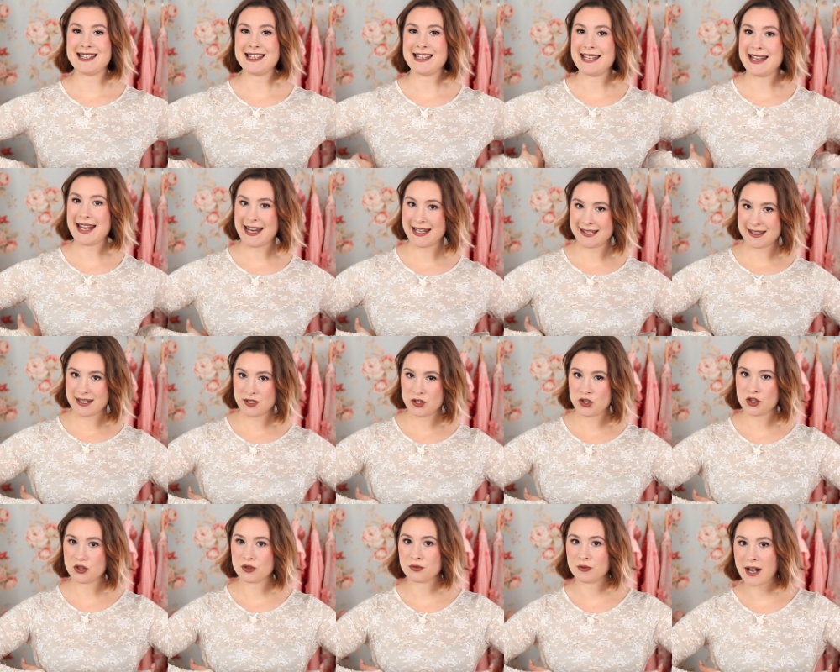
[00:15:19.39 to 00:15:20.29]
knit
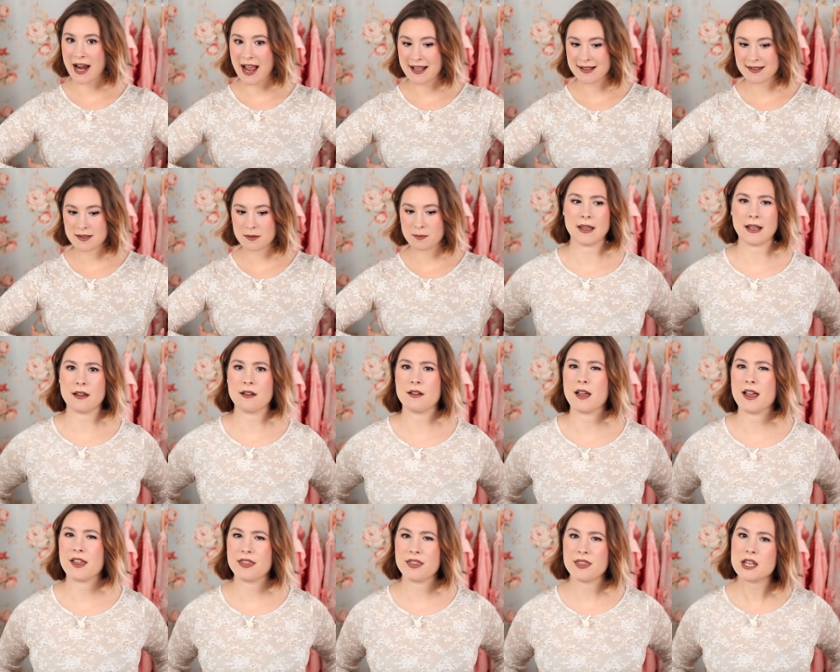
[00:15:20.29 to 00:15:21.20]
dress, like
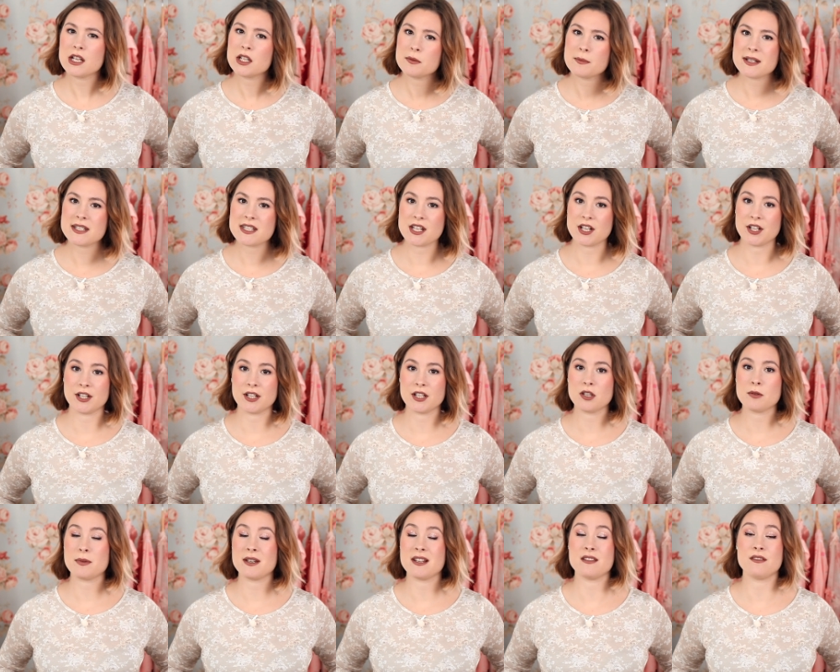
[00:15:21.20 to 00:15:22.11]
a thinner
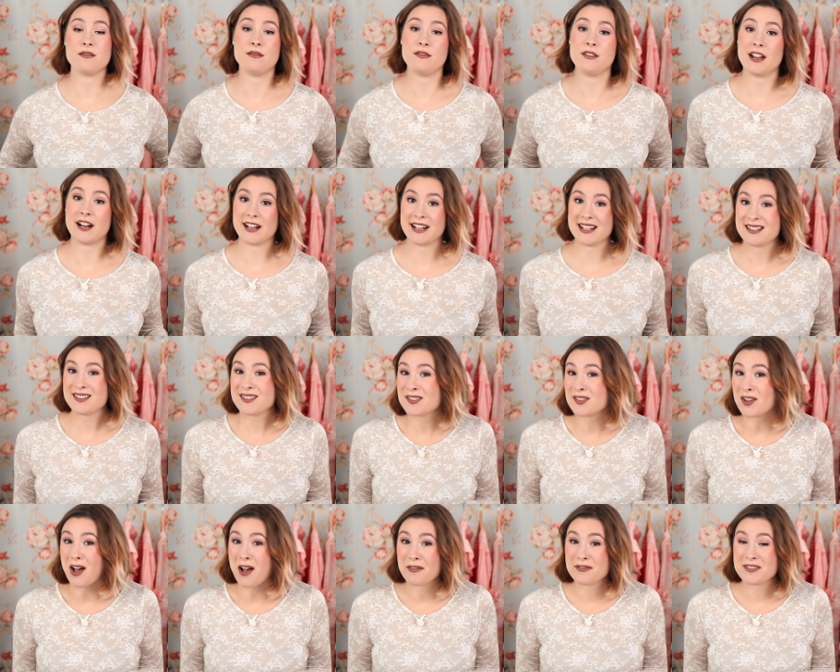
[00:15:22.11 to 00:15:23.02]
material, but it's very
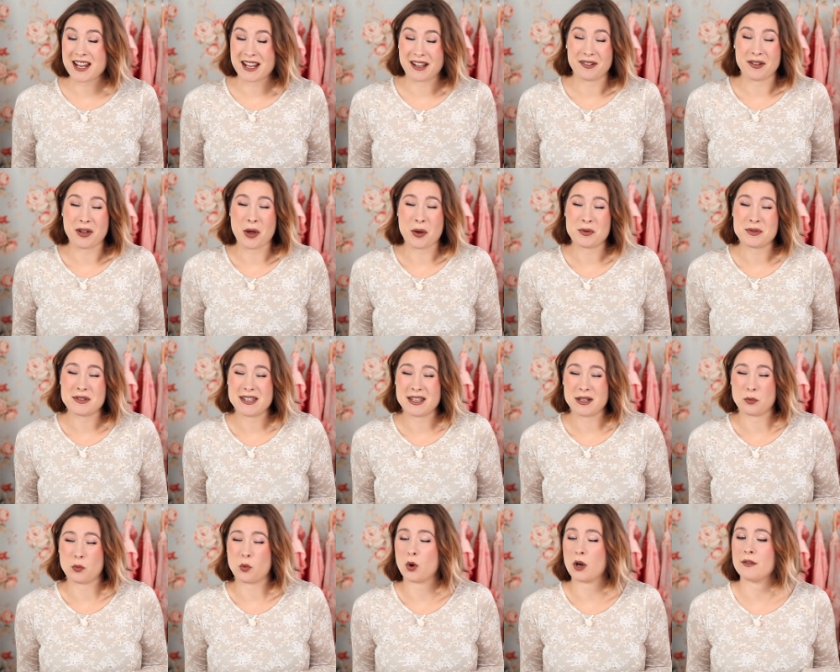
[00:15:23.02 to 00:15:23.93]
soft and
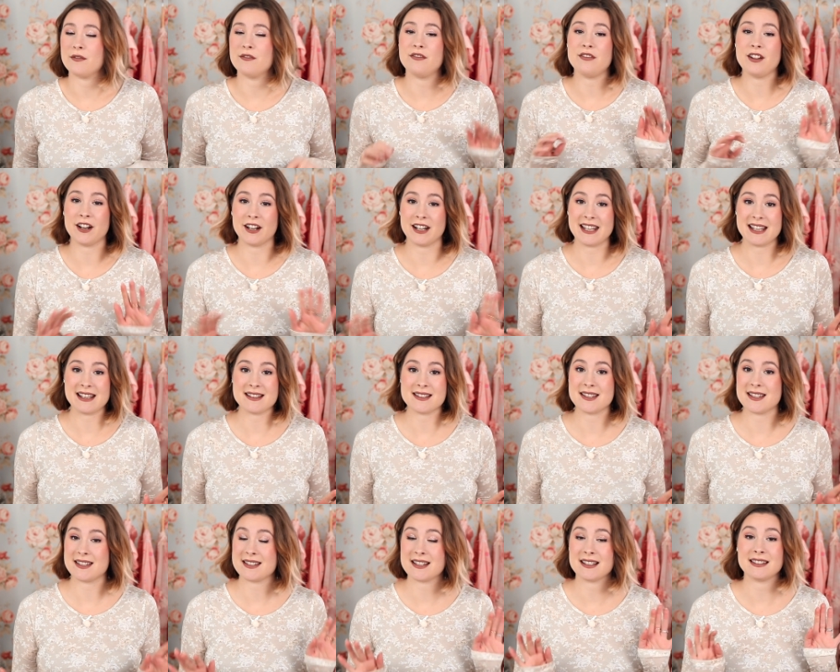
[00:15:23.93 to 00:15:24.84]
cozy and warm, very
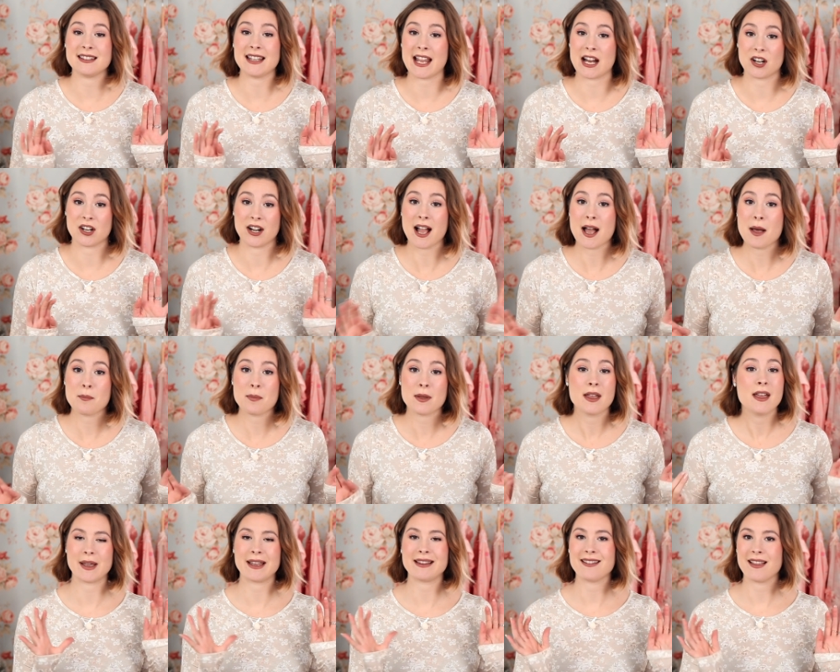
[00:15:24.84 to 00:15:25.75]
easy to layer up.
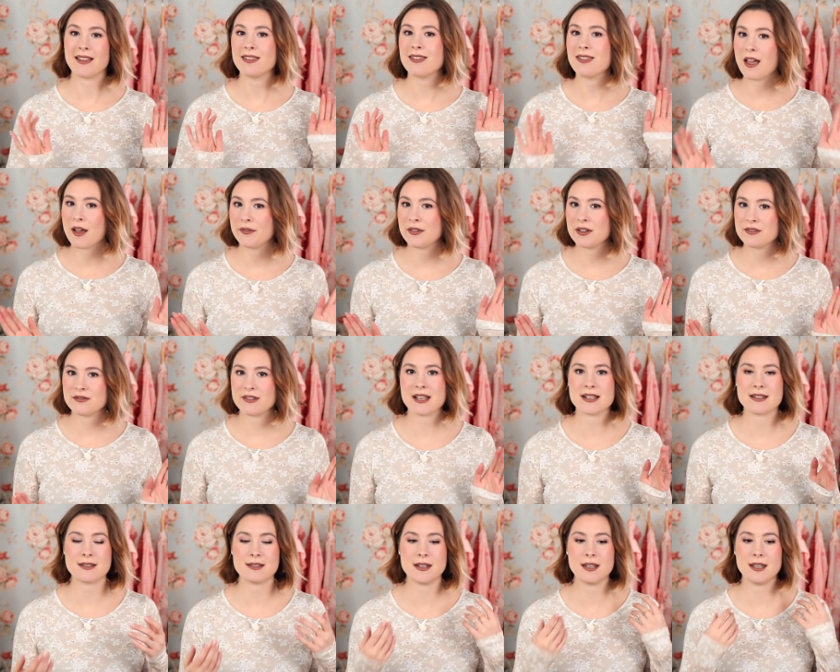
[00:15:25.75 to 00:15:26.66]
So I love
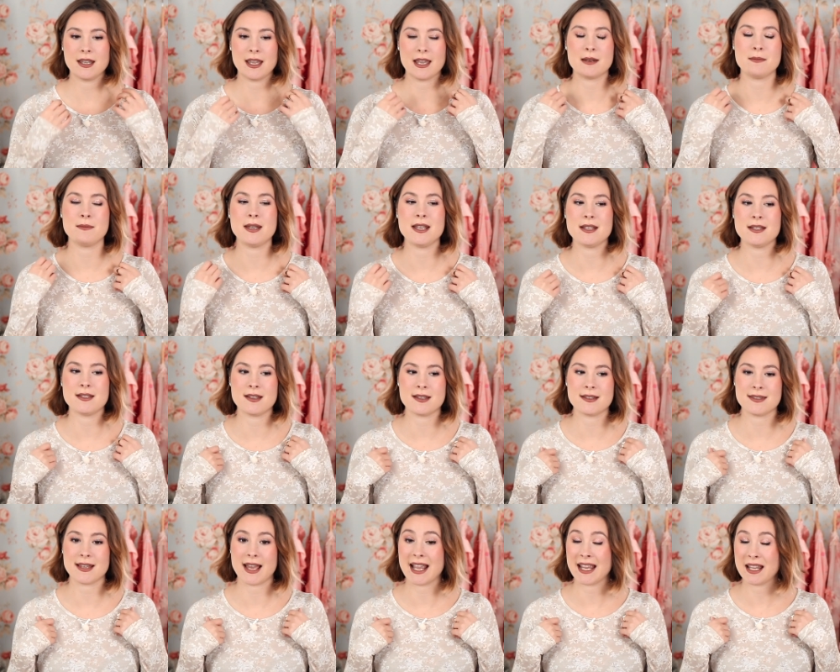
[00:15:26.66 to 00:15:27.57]
investing in
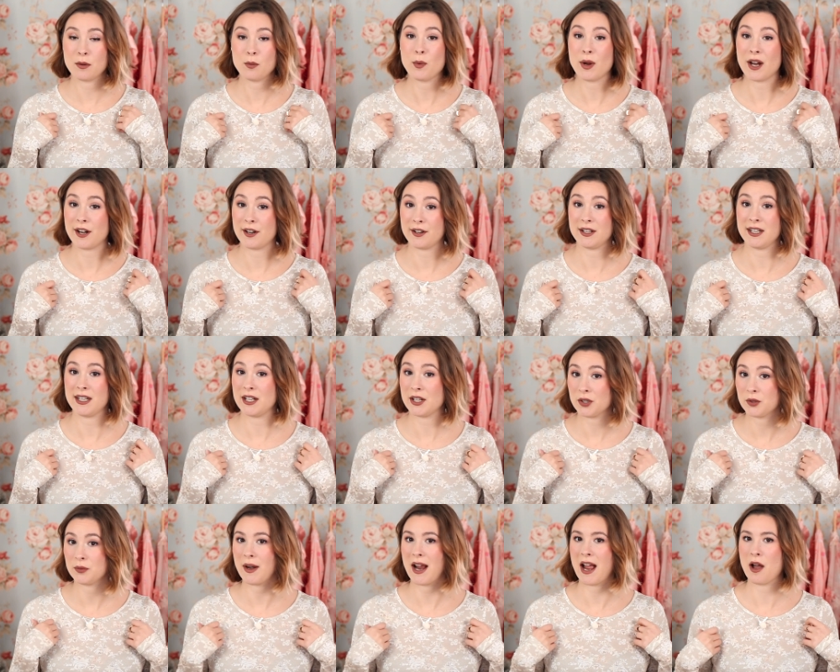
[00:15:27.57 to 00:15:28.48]
pieces that I can wear
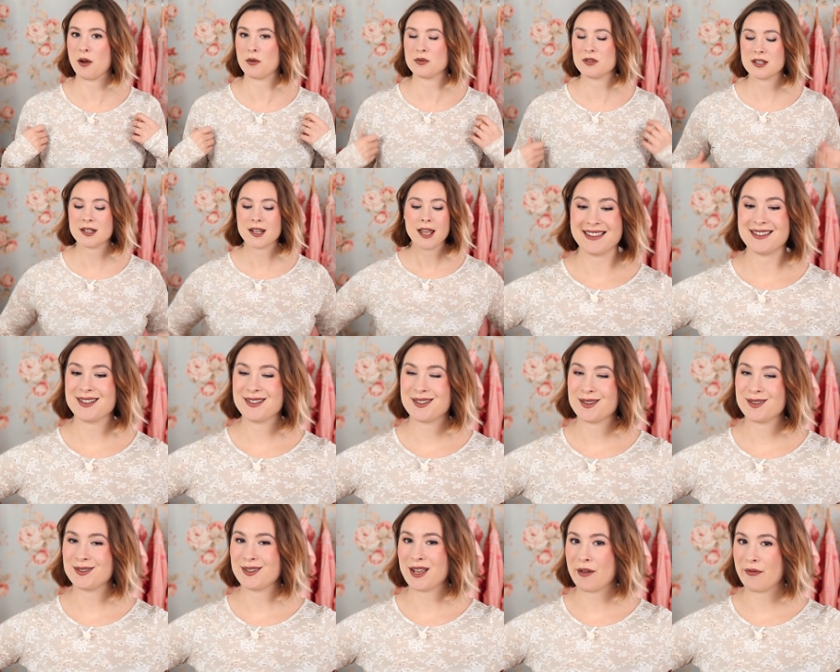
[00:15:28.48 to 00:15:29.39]
year round and
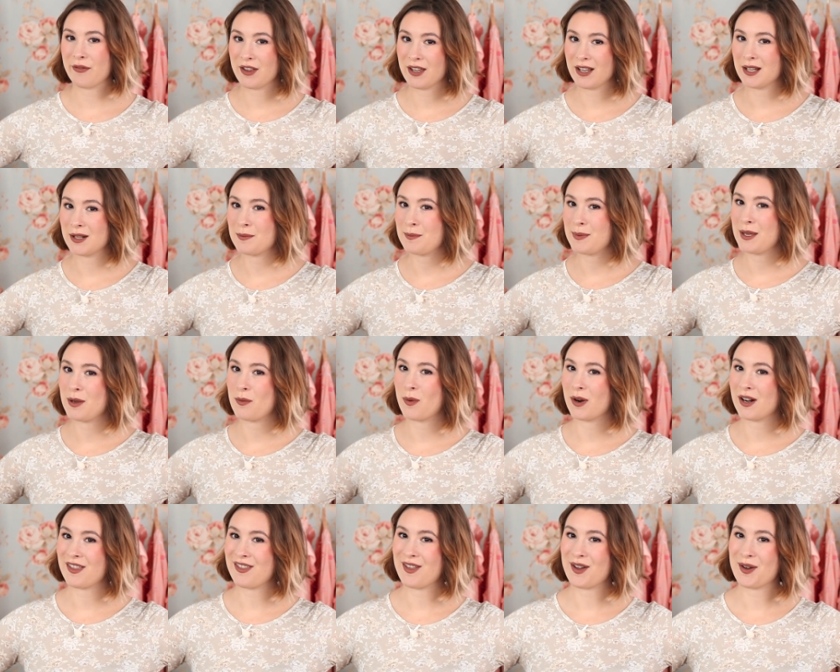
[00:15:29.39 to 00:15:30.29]
this is definitely going to be
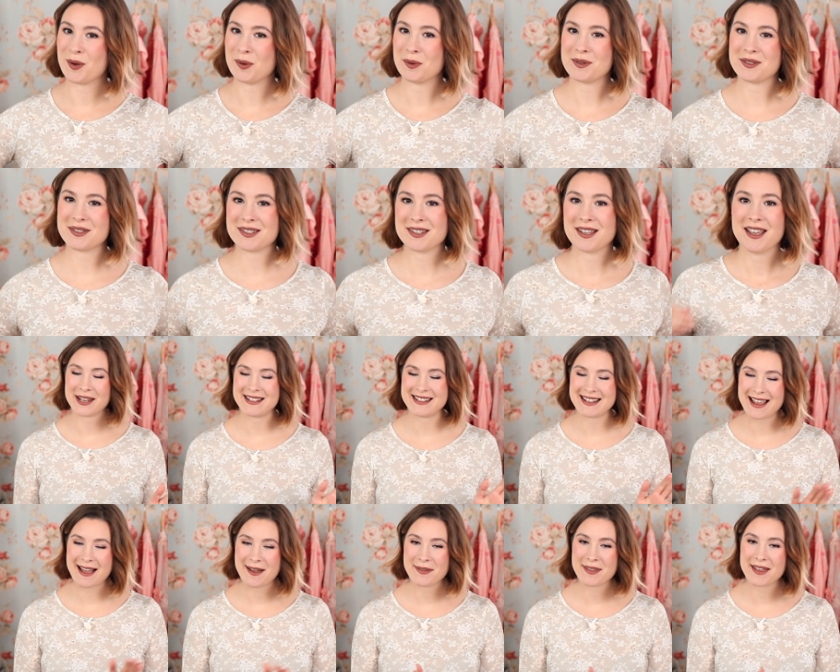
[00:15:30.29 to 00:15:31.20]
one of those. But
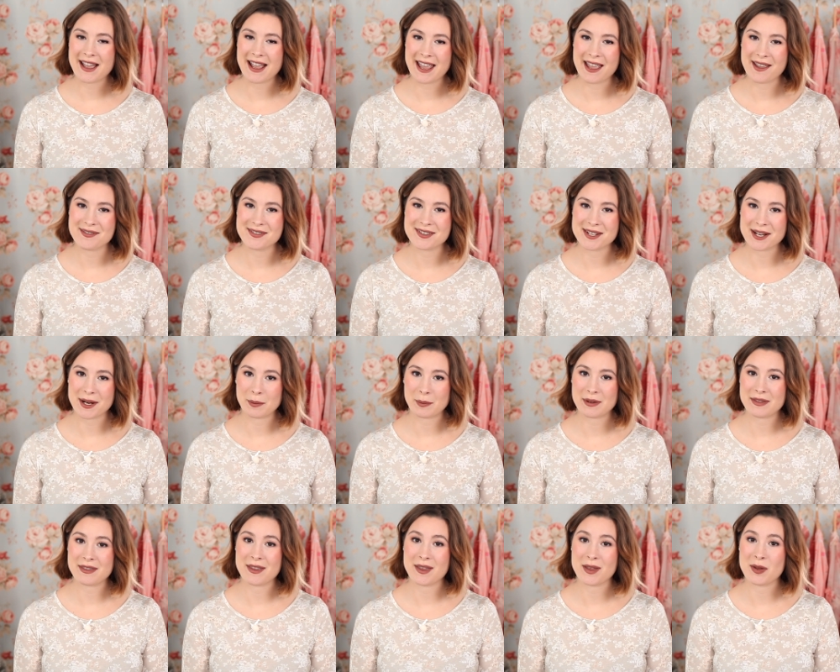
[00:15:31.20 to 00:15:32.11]
now that I have shared
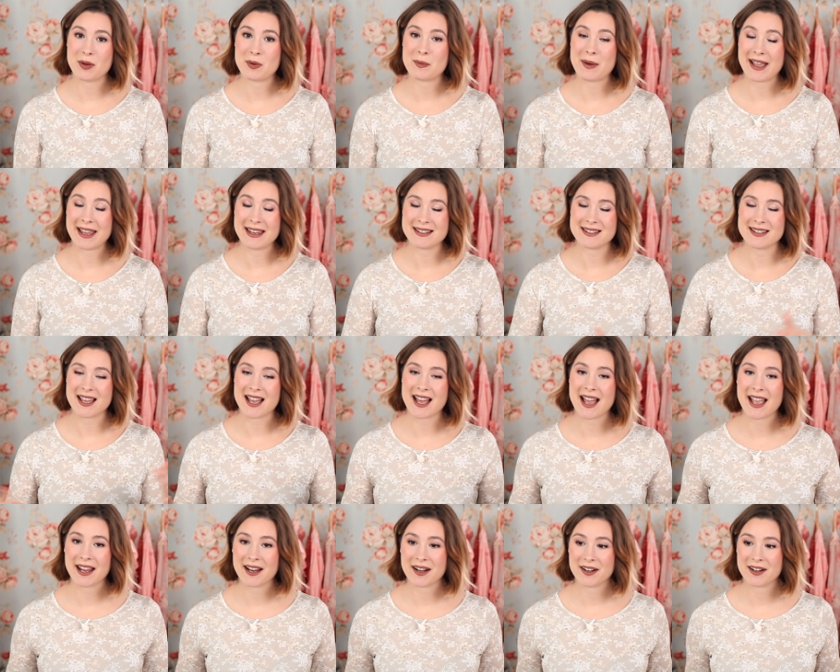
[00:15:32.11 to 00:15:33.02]
with you my
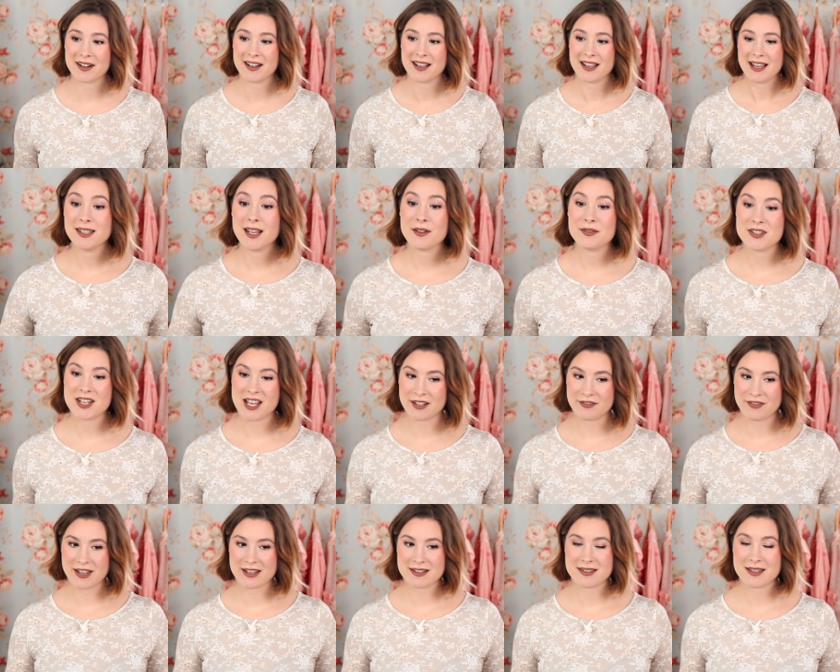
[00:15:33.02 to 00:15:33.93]
entire
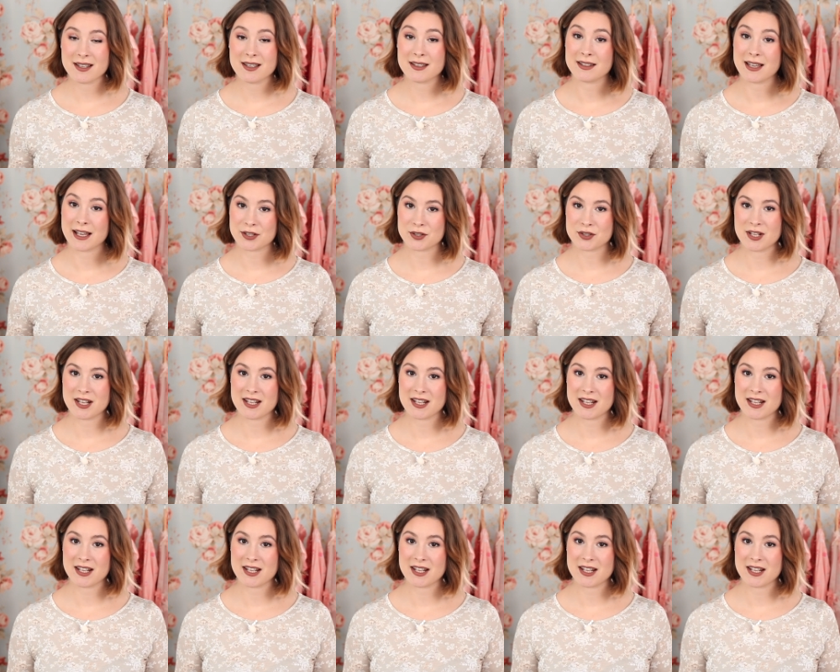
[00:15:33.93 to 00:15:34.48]
LoveShackFancy collection